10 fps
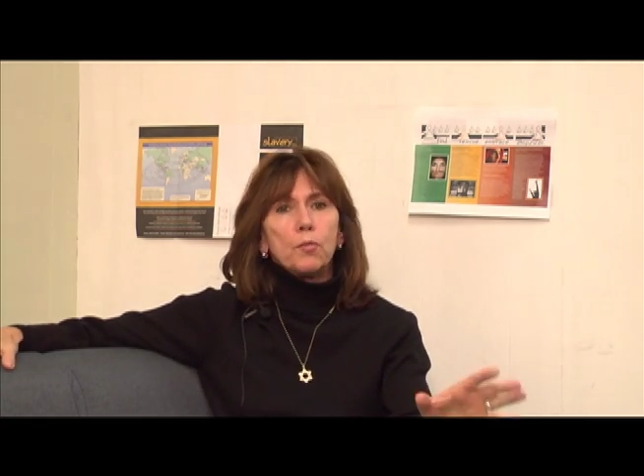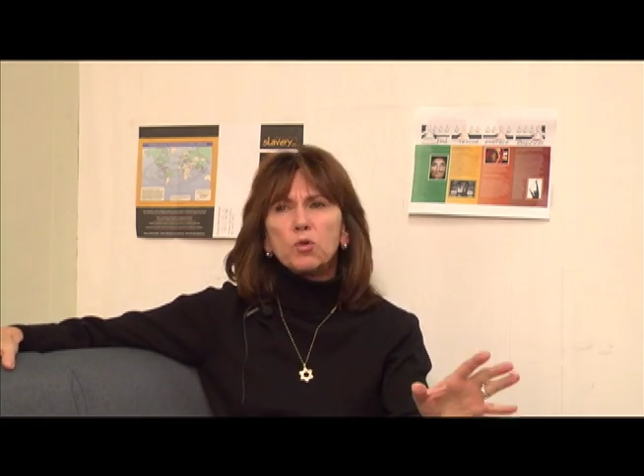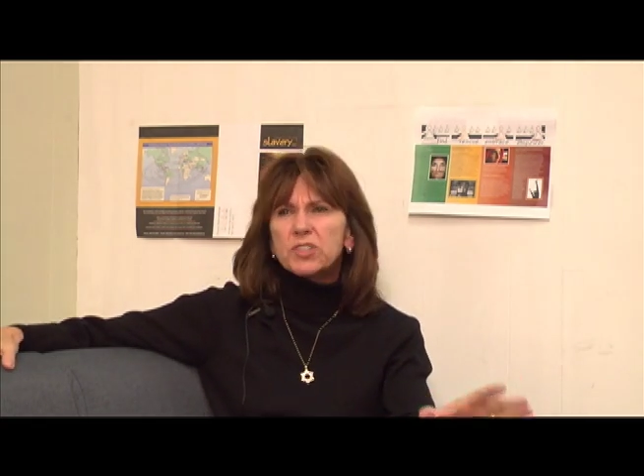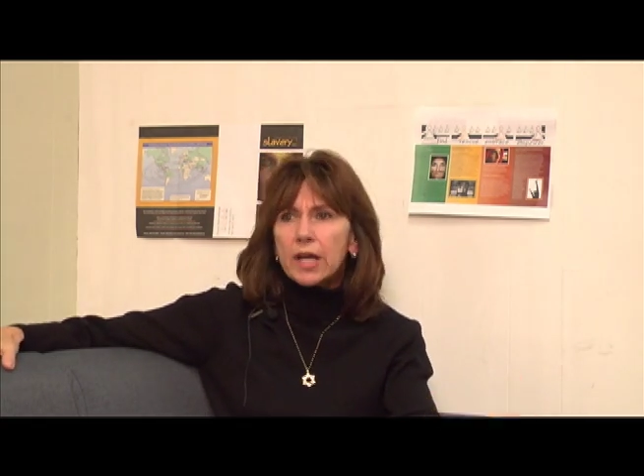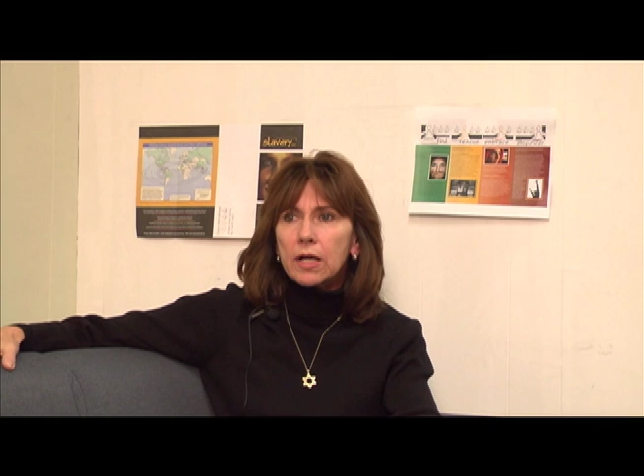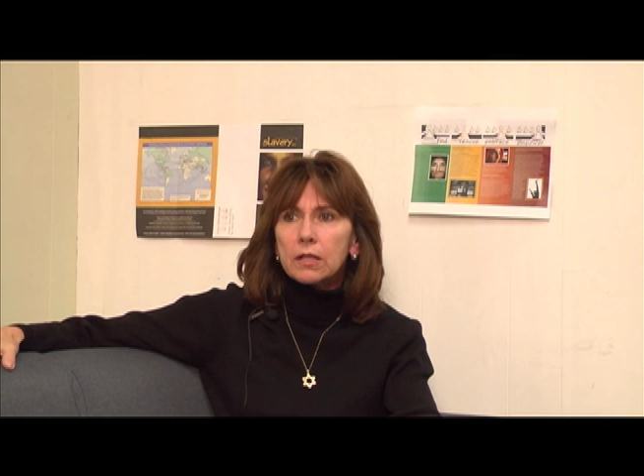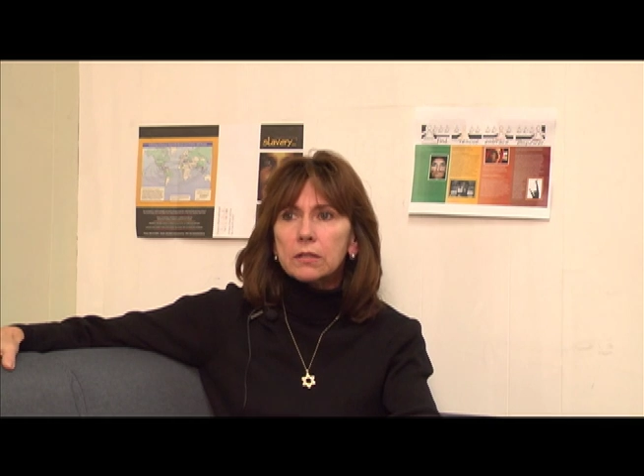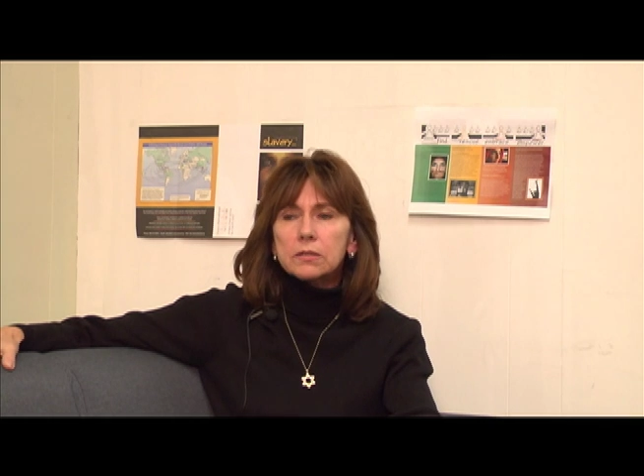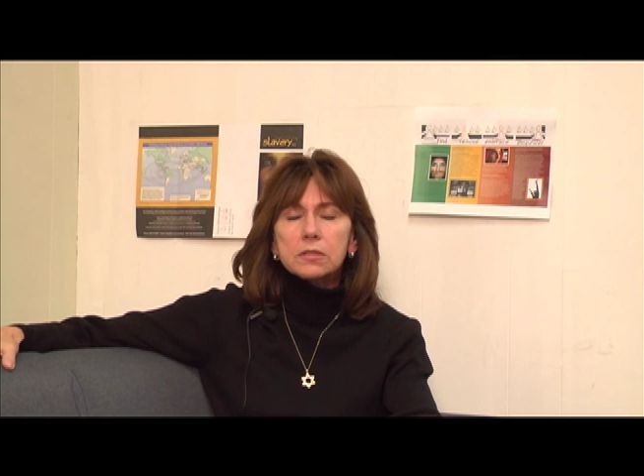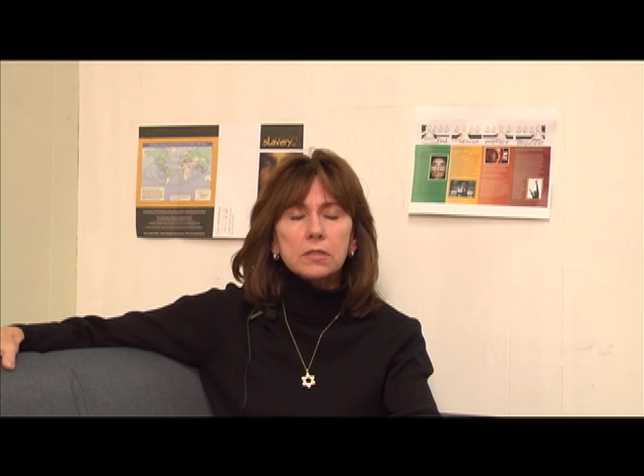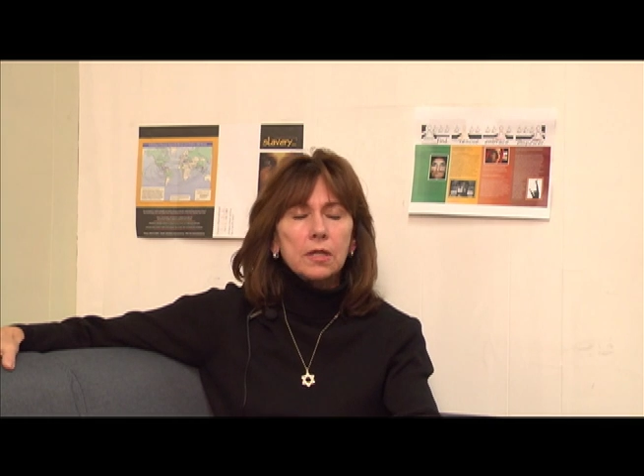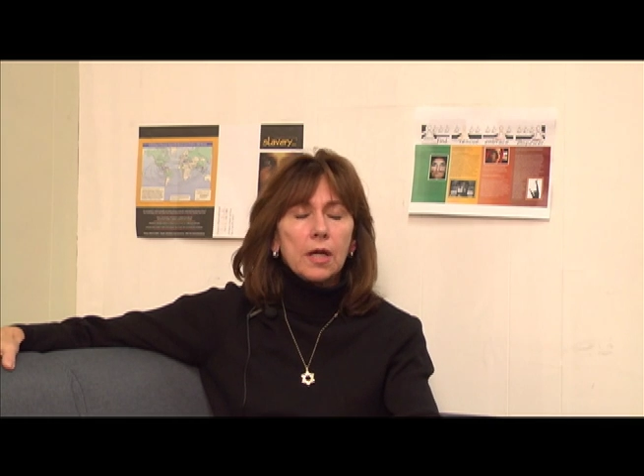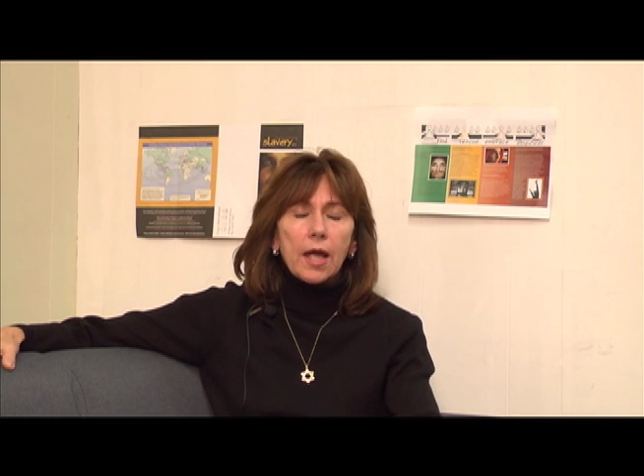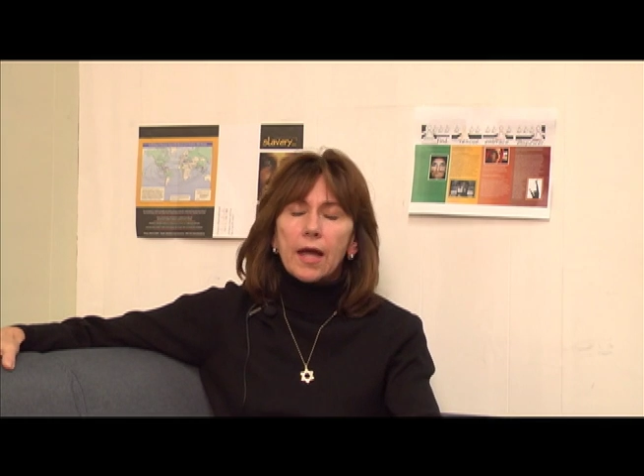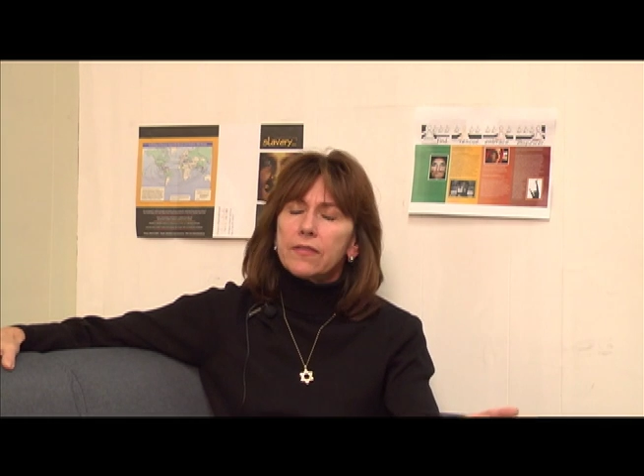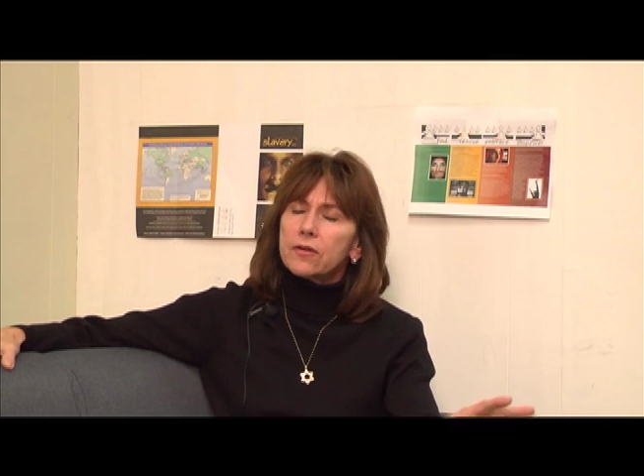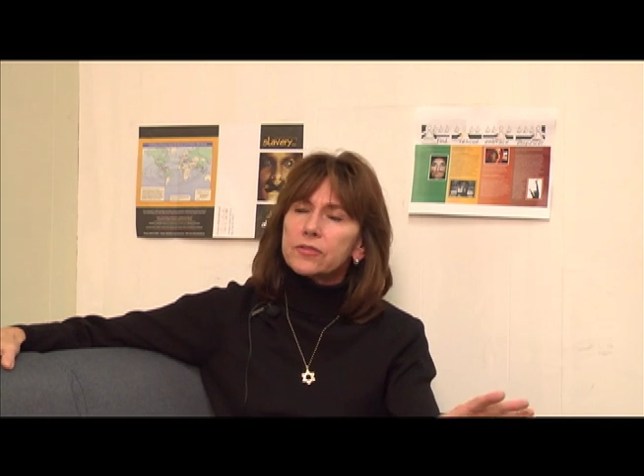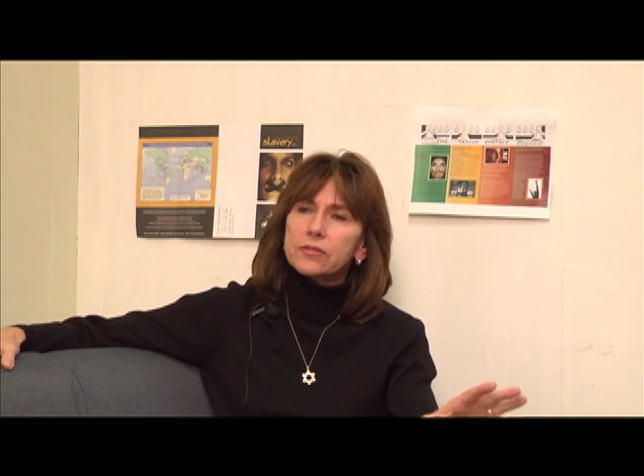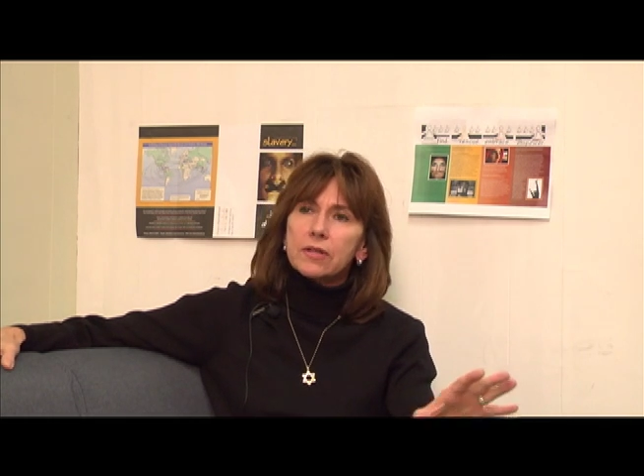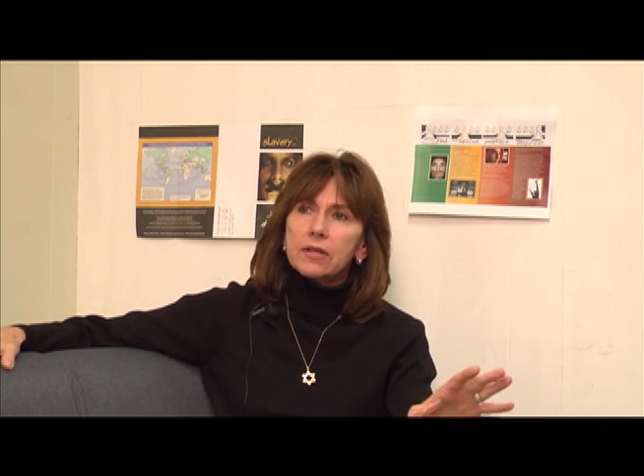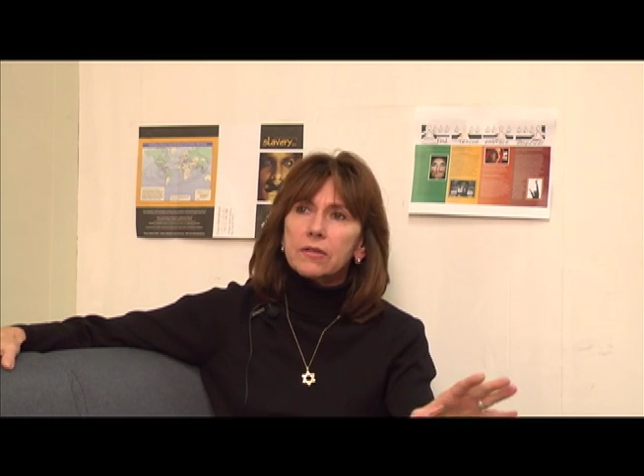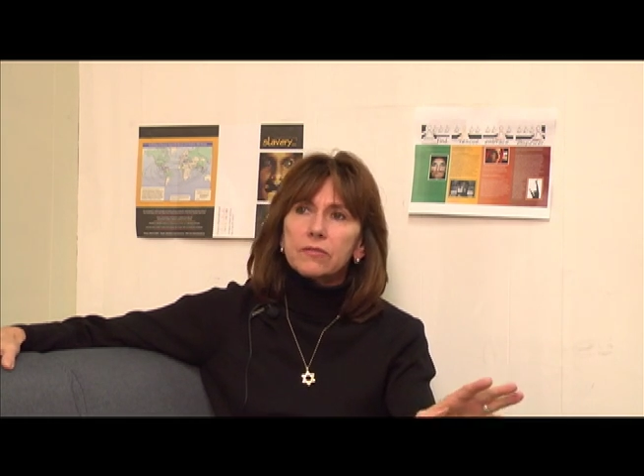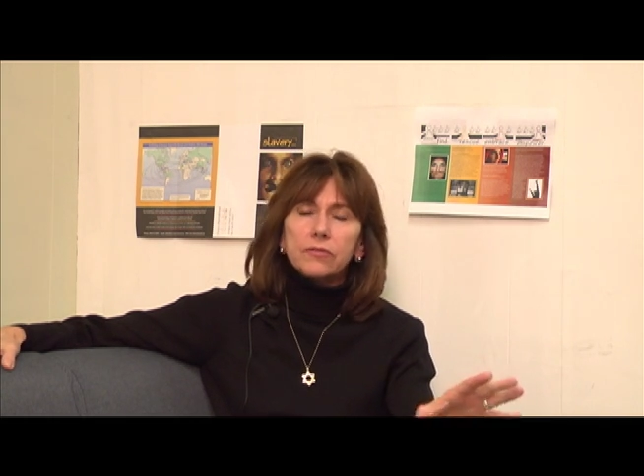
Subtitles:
motels, and those are